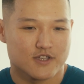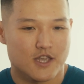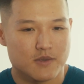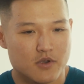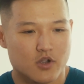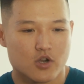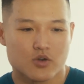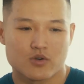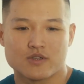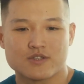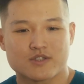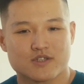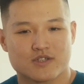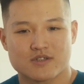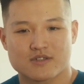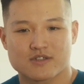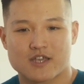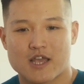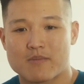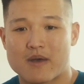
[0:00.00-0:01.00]
same
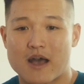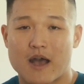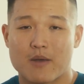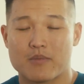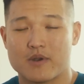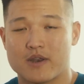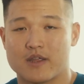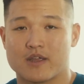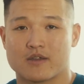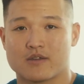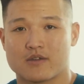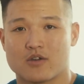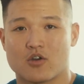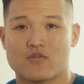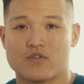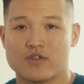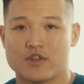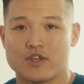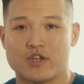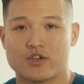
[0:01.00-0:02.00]
occurrences kept happening
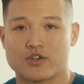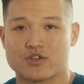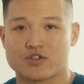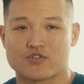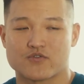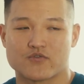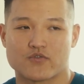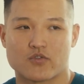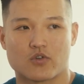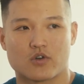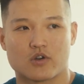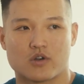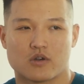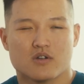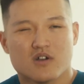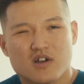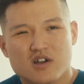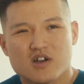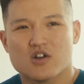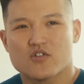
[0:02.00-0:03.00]
over the years for
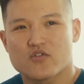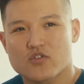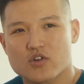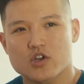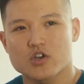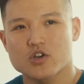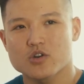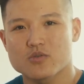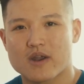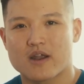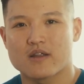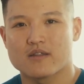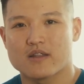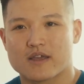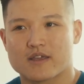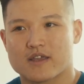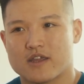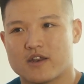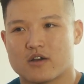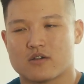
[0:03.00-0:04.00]
for a good around
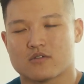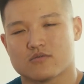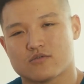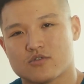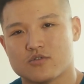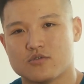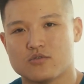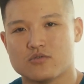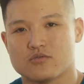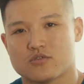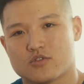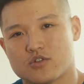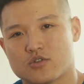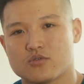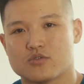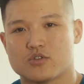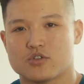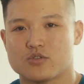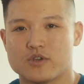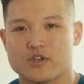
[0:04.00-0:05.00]
like you know two
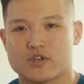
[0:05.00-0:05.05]
two two